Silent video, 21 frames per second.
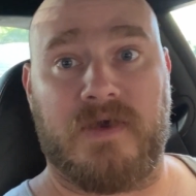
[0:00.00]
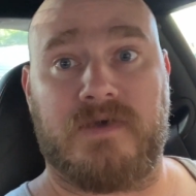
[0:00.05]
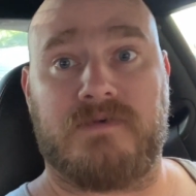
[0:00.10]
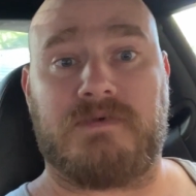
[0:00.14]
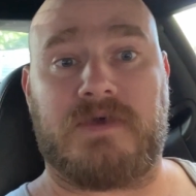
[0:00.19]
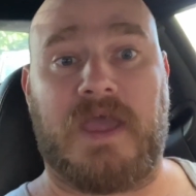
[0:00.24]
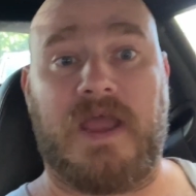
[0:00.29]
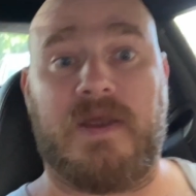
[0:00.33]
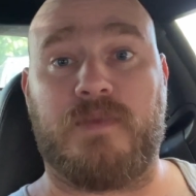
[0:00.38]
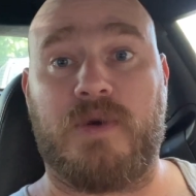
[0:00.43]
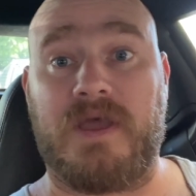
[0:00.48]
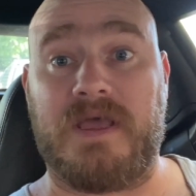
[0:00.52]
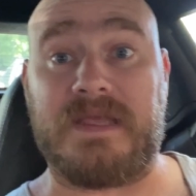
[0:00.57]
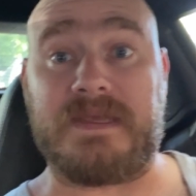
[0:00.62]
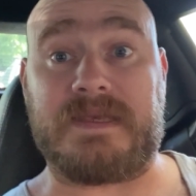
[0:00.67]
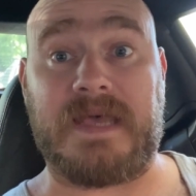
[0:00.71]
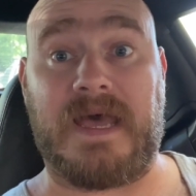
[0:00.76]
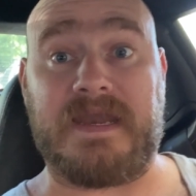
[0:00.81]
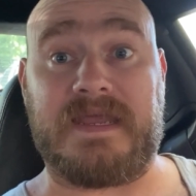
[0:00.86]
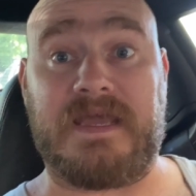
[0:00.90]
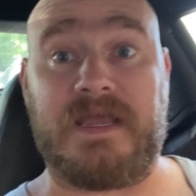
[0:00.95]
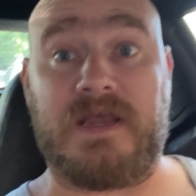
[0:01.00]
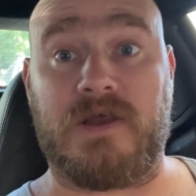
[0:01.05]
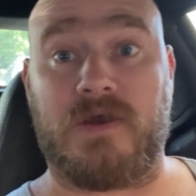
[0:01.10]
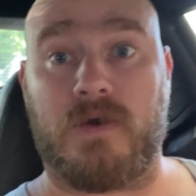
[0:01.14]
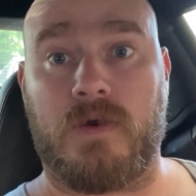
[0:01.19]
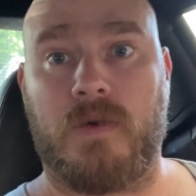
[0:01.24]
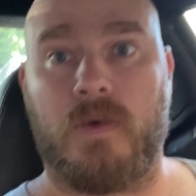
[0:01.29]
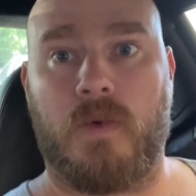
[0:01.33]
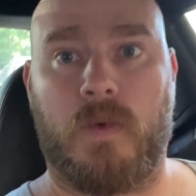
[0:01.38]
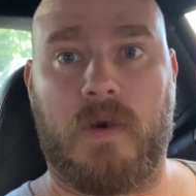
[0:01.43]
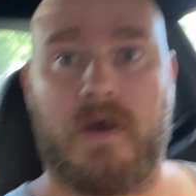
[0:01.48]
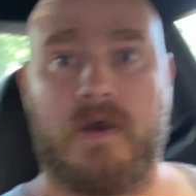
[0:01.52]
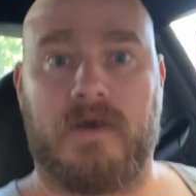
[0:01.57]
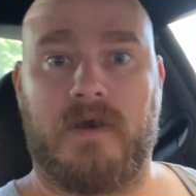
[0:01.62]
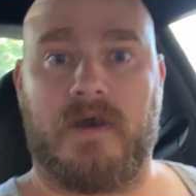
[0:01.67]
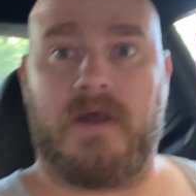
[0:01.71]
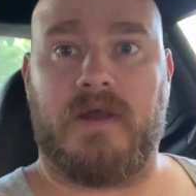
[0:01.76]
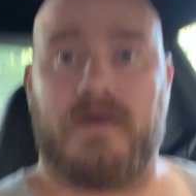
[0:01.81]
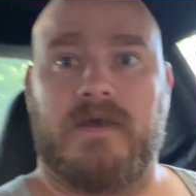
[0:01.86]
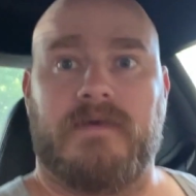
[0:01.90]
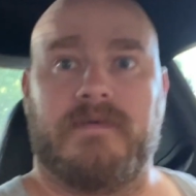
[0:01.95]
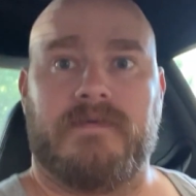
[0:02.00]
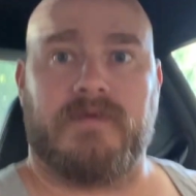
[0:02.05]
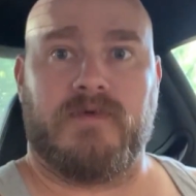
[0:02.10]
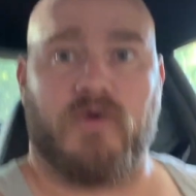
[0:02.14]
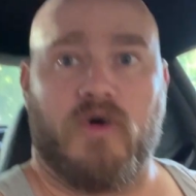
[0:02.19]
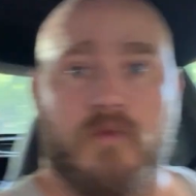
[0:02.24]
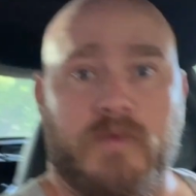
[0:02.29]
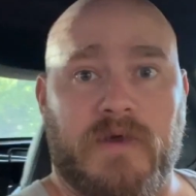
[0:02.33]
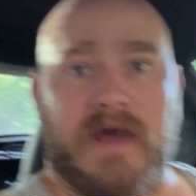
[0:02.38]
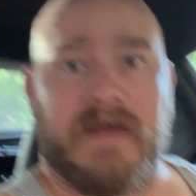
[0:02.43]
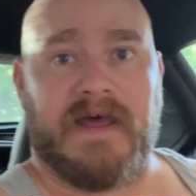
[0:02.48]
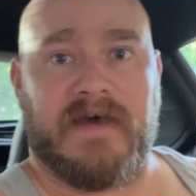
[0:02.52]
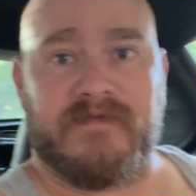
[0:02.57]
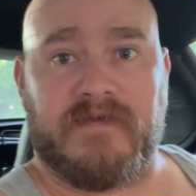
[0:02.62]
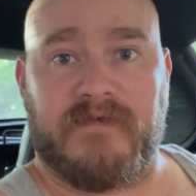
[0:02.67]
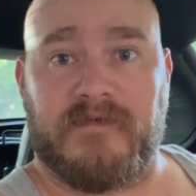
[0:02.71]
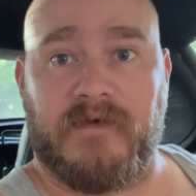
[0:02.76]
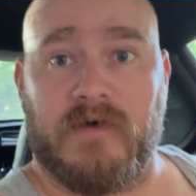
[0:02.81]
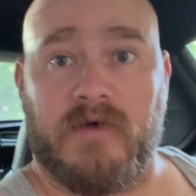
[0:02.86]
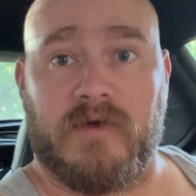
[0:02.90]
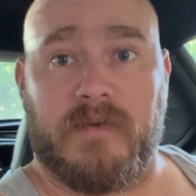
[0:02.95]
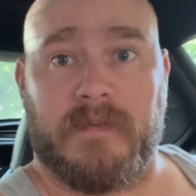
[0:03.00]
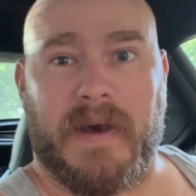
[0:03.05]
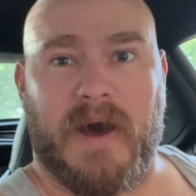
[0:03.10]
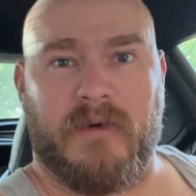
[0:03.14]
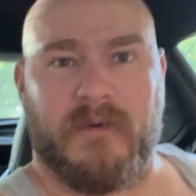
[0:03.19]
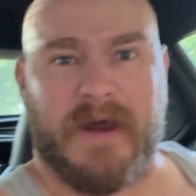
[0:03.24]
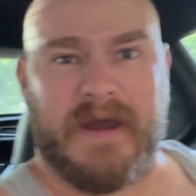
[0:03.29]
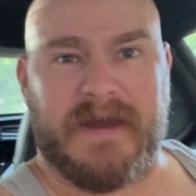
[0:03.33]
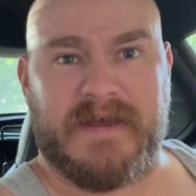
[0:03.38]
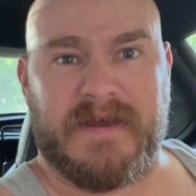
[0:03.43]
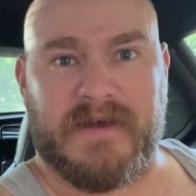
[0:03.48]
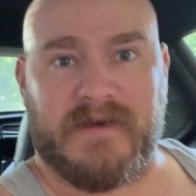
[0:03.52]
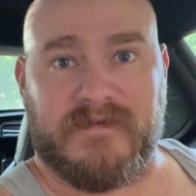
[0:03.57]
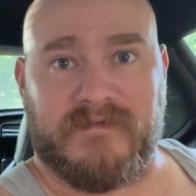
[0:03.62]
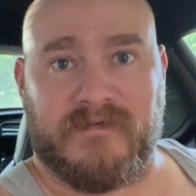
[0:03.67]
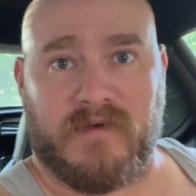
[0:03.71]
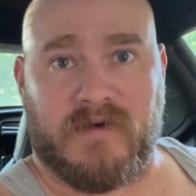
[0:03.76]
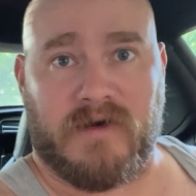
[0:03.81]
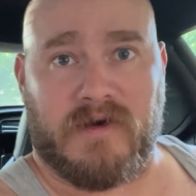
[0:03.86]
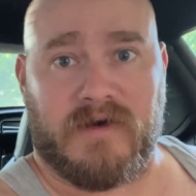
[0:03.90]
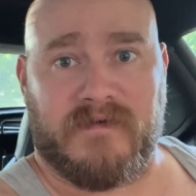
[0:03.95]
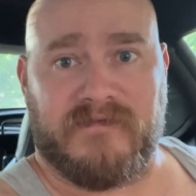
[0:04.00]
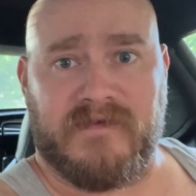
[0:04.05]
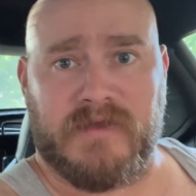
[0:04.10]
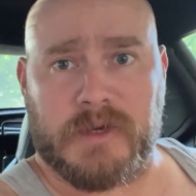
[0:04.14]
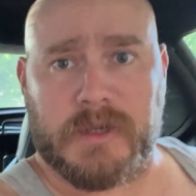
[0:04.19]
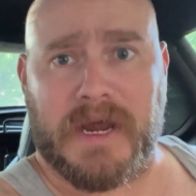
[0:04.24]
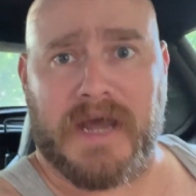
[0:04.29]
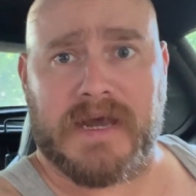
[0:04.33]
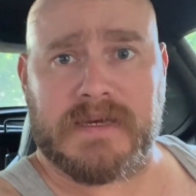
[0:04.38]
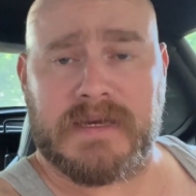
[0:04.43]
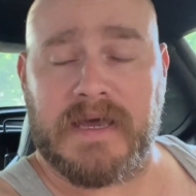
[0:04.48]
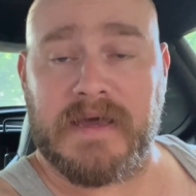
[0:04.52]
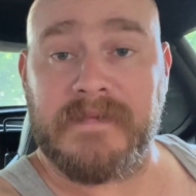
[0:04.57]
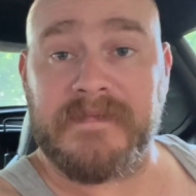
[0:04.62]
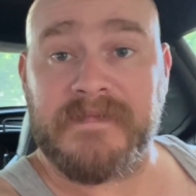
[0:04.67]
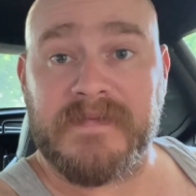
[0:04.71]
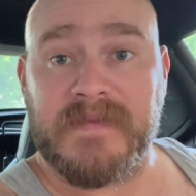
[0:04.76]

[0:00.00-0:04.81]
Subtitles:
Camera inside here, where normally I'd have the phone about right here for the track day.